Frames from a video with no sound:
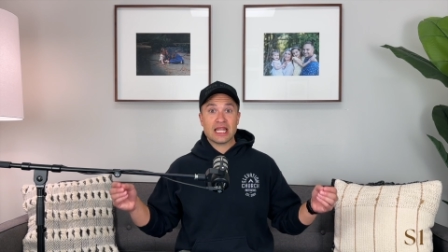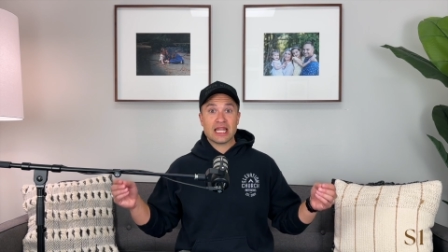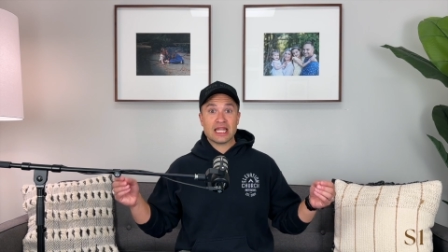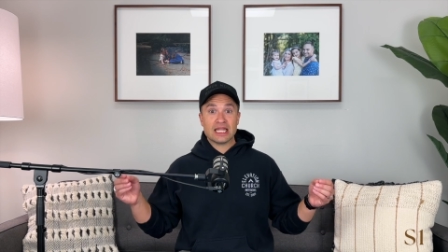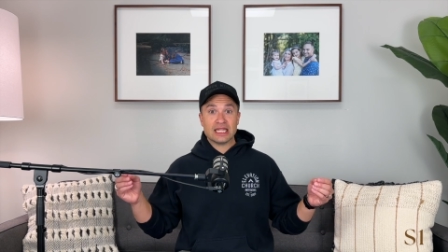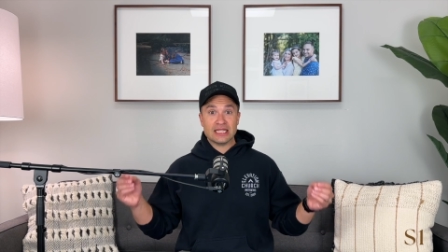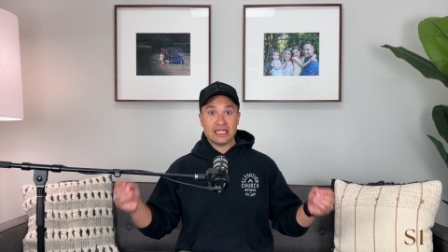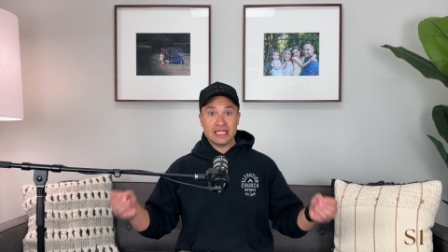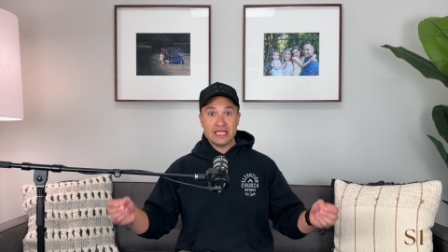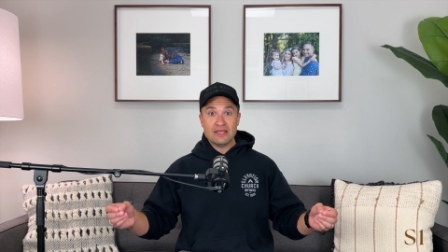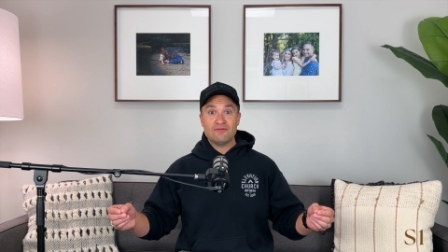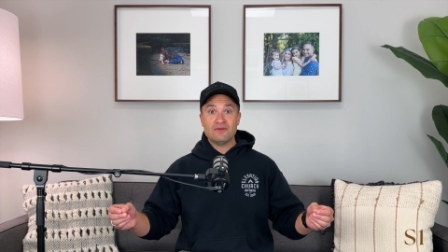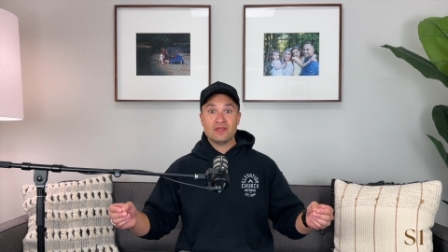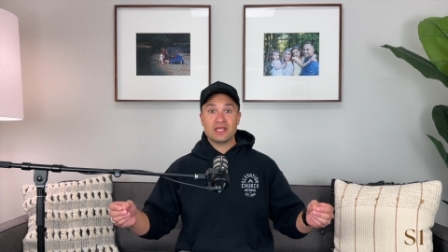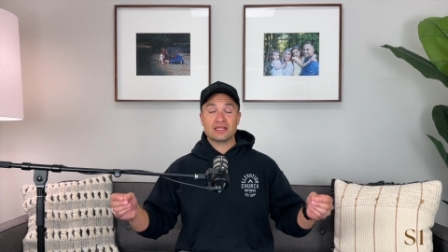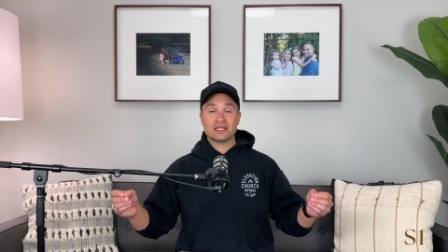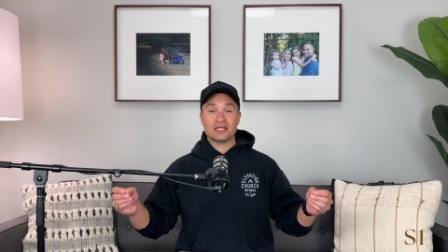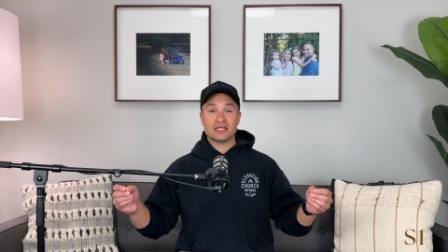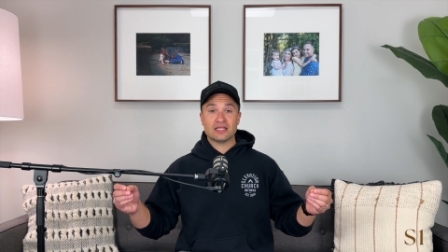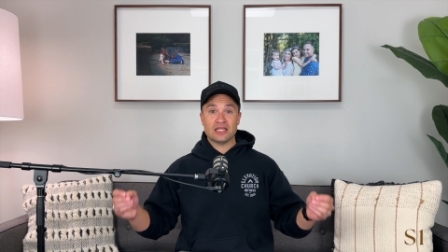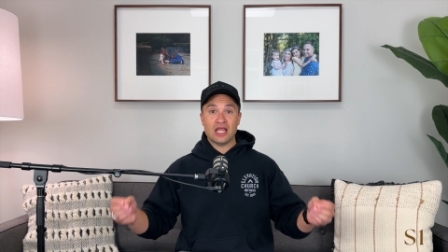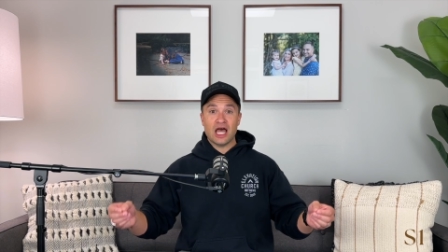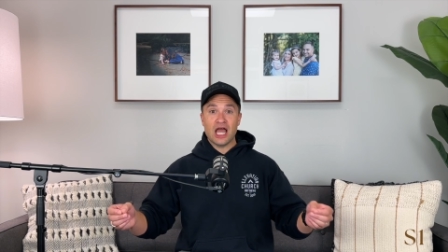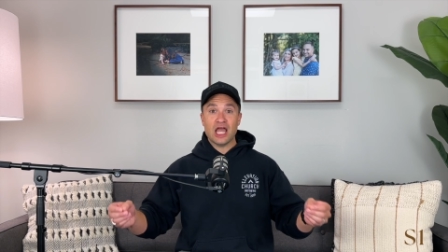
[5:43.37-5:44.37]
living
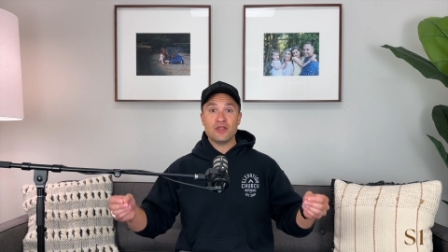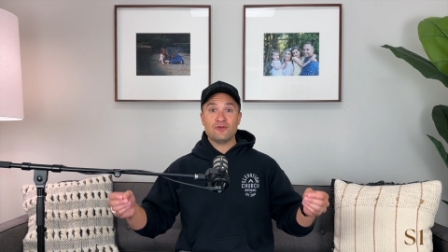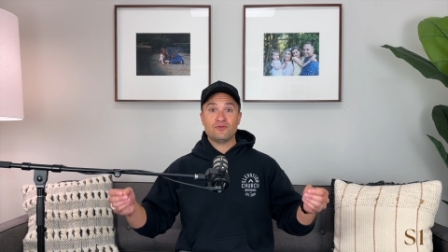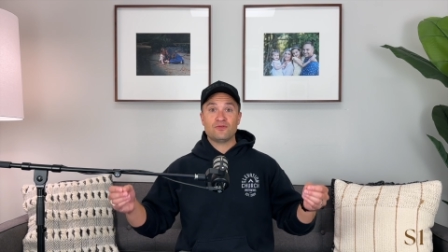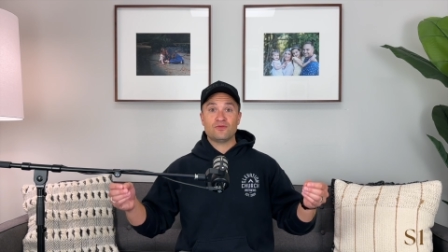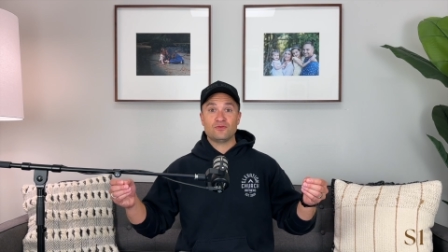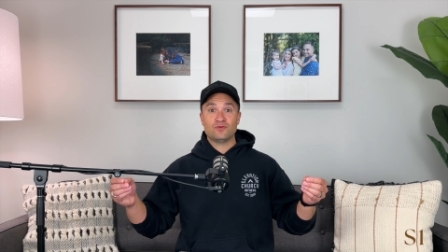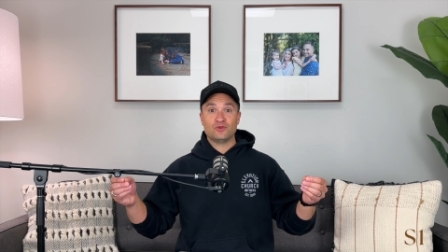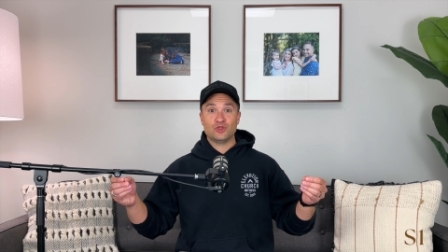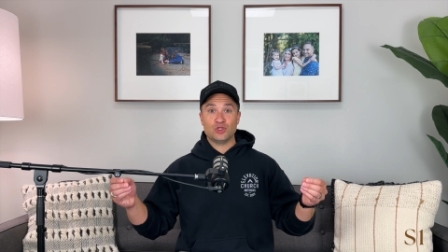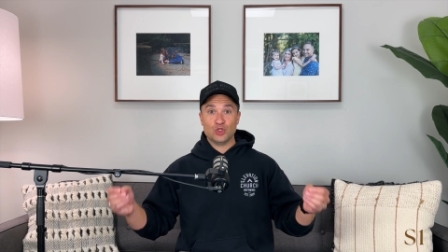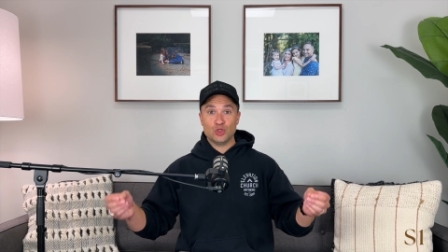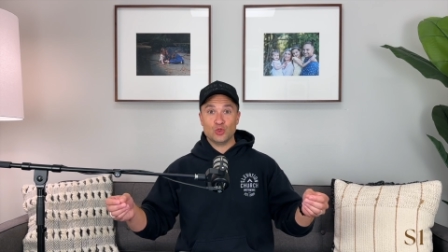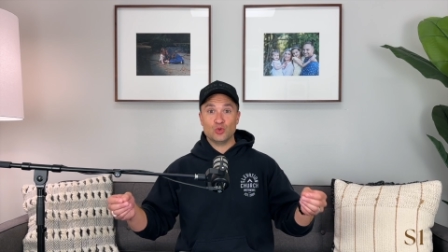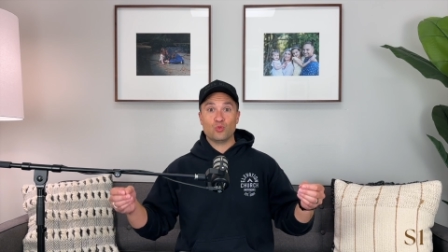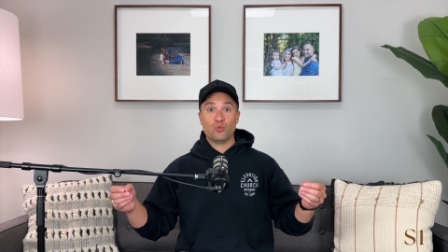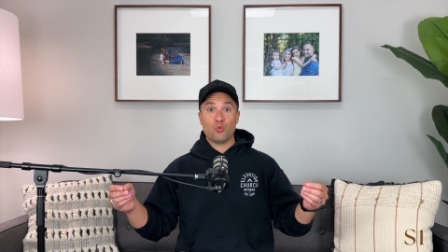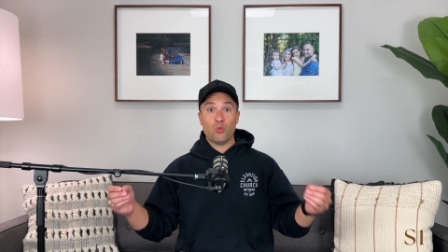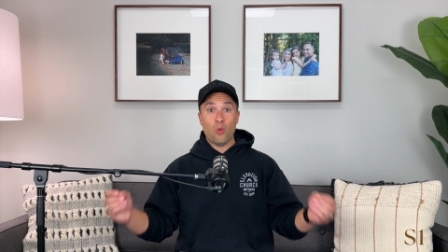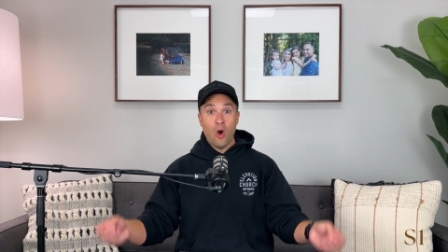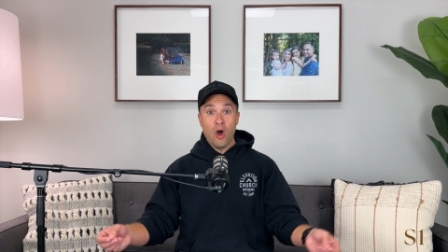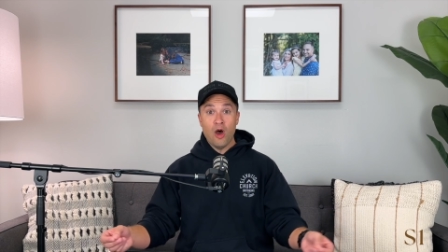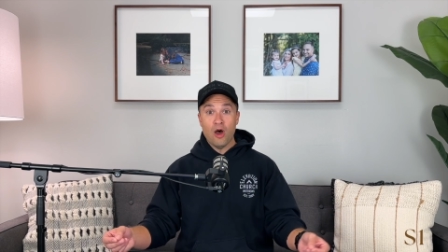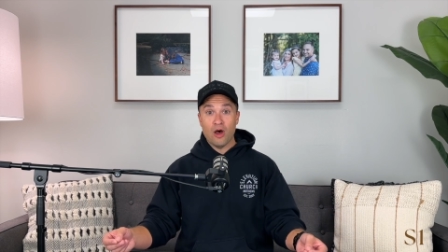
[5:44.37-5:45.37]
the life you
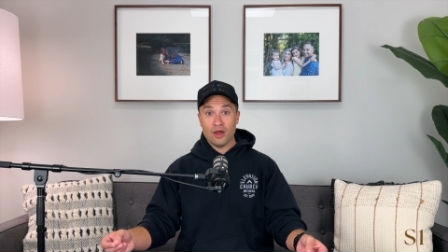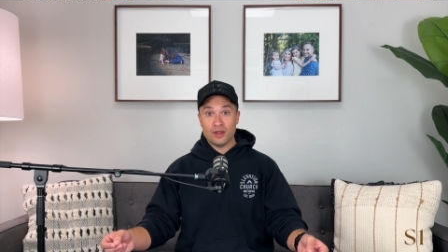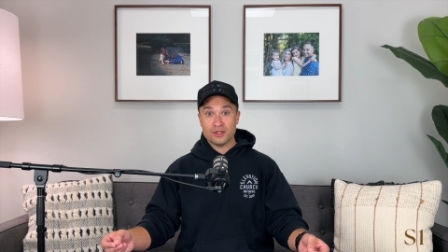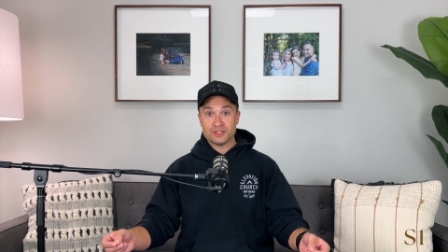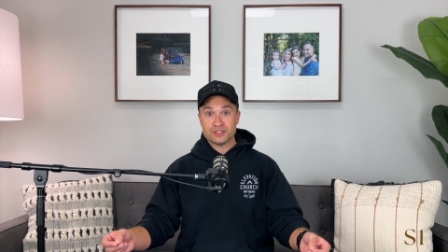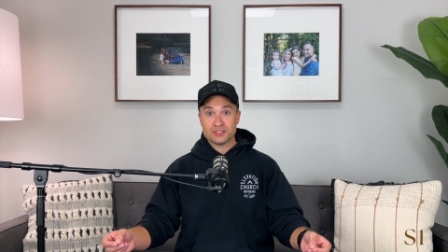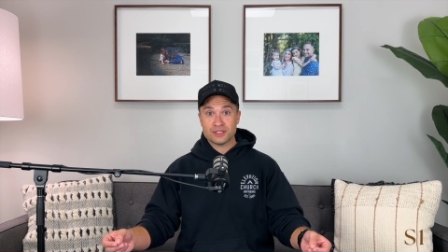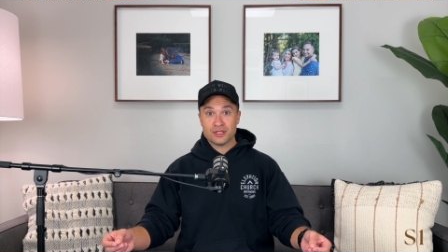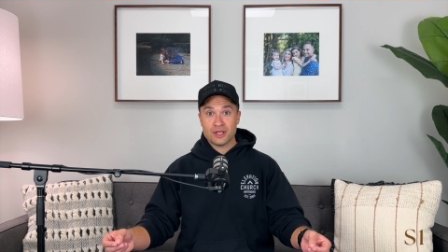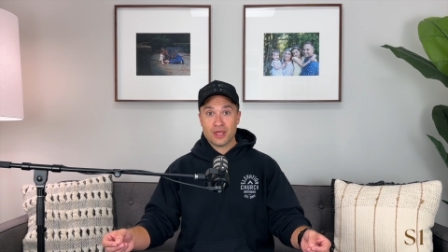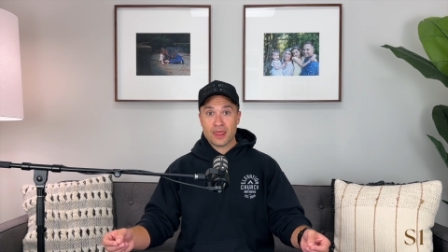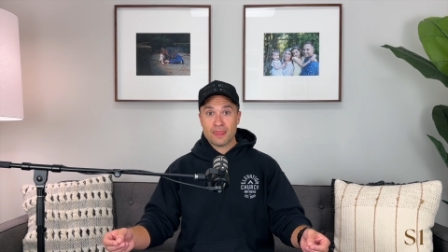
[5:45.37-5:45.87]
want